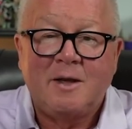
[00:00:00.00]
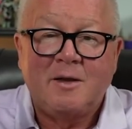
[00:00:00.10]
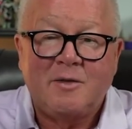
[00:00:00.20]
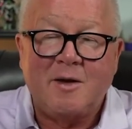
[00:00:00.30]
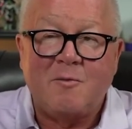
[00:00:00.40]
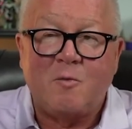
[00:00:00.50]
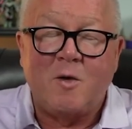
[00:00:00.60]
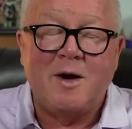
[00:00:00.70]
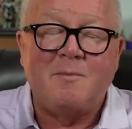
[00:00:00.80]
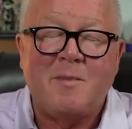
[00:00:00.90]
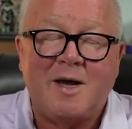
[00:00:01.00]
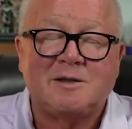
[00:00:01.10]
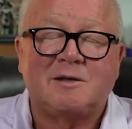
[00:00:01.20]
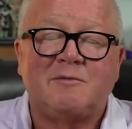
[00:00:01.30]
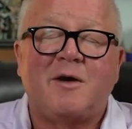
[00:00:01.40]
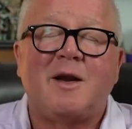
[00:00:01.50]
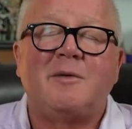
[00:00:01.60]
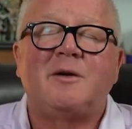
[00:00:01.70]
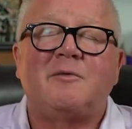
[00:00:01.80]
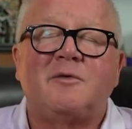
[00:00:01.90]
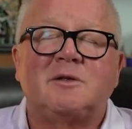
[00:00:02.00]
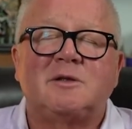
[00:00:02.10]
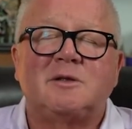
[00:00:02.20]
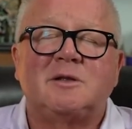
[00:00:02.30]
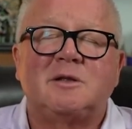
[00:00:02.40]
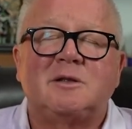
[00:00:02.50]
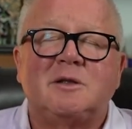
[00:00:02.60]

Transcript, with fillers: They have, one, massive vitamin deficiencies.